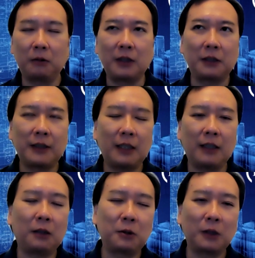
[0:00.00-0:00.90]
understand
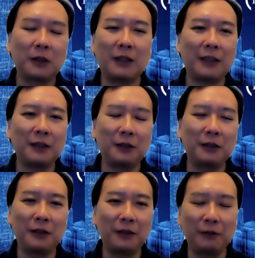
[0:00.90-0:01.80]
how to organize
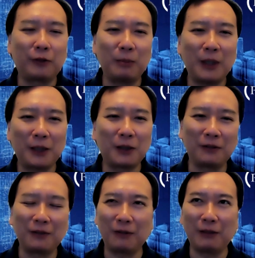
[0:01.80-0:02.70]
the
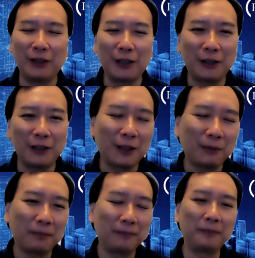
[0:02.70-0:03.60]
information within the system.